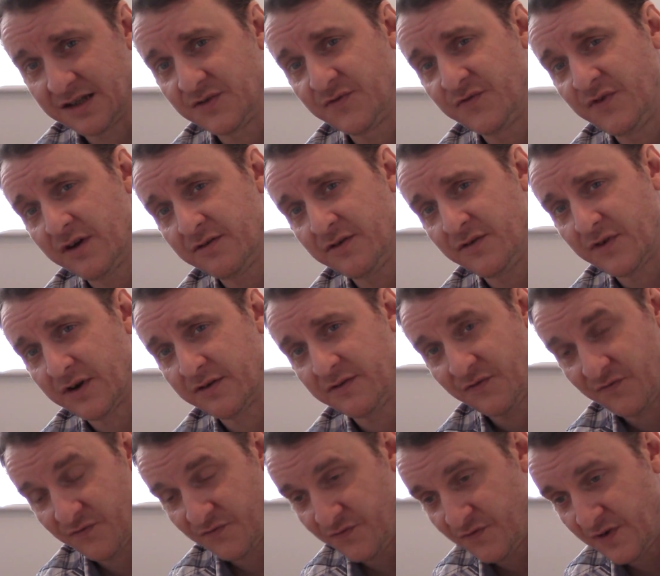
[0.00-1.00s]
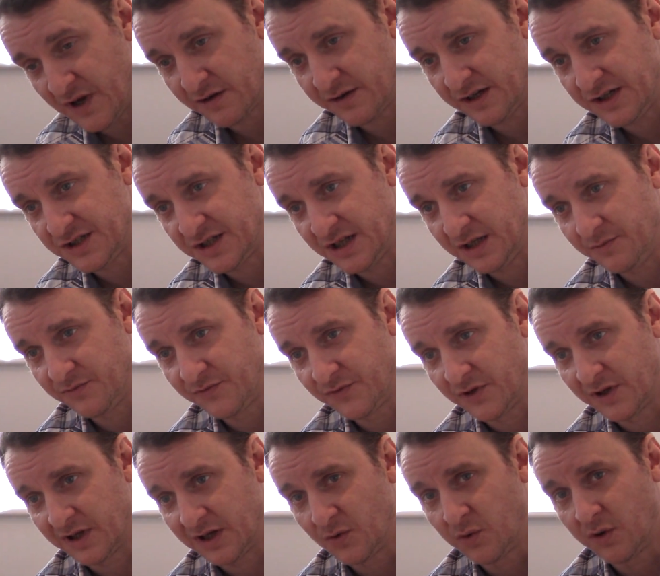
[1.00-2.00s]
It's very, very, very cheap for
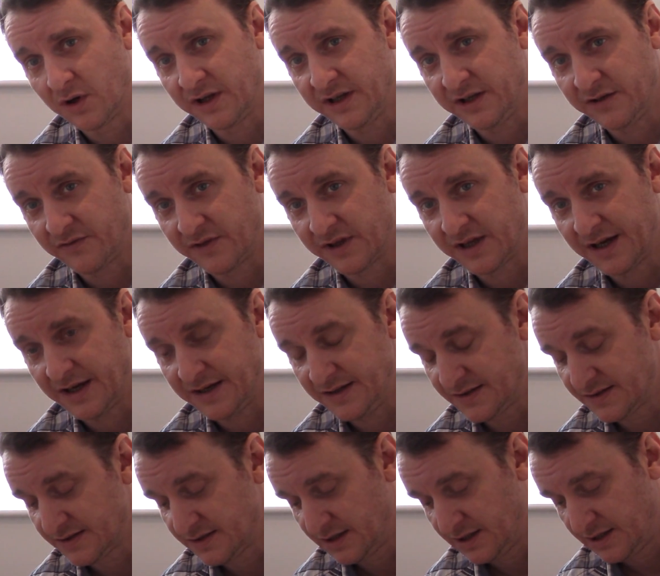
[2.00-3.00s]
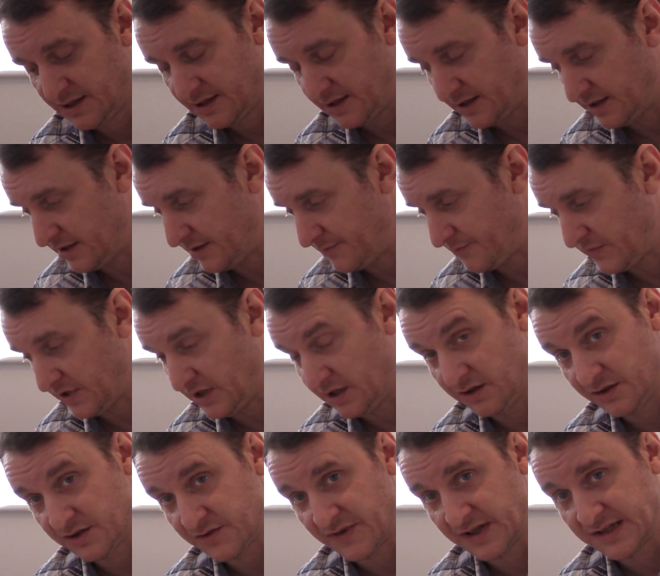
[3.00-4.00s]
the quality of the case. It
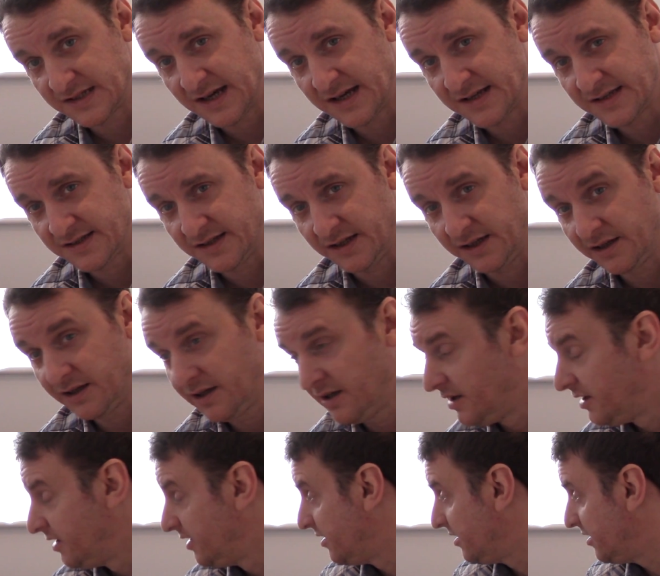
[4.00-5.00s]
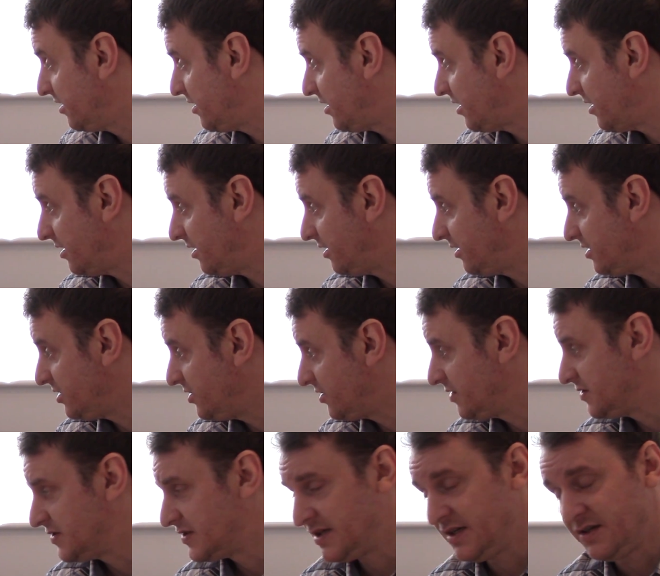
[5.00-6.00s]
looks fantastic, and you
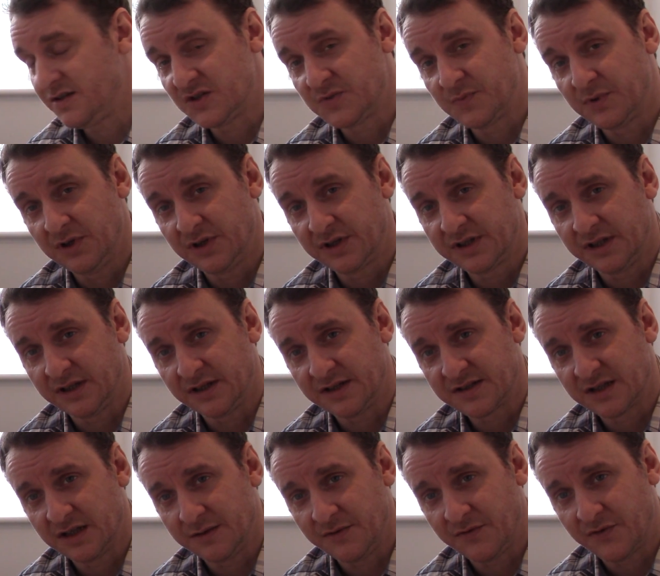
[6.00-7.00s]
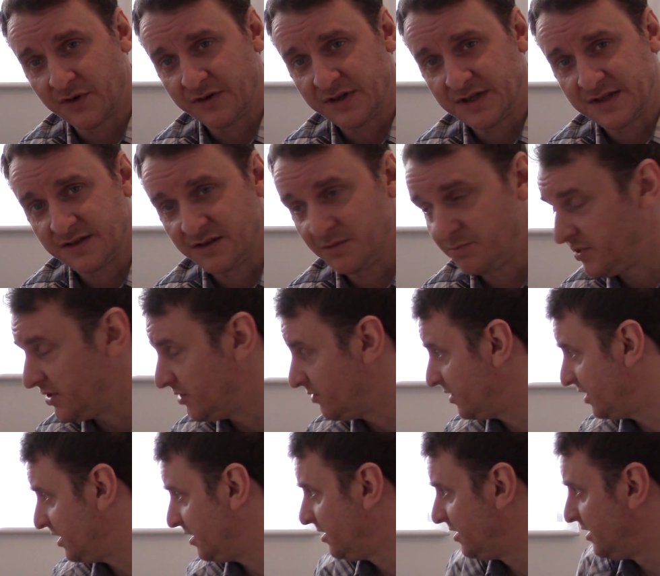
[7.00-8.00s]
can see just by looking at it, it's going to be very easy to build
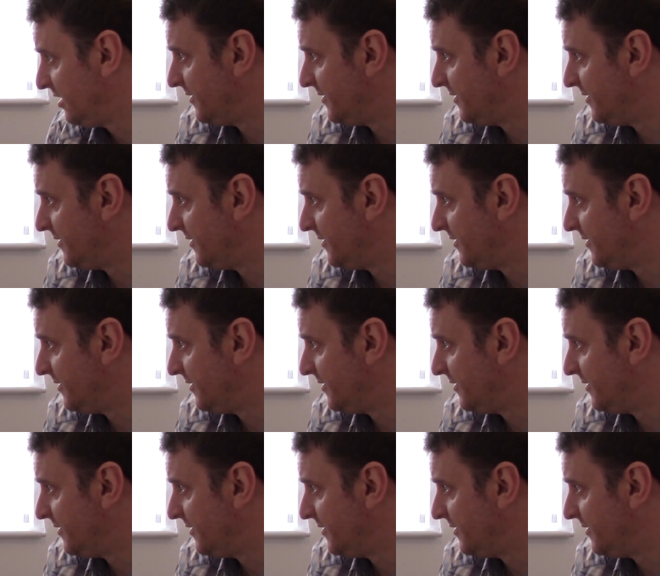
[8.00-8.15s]
in.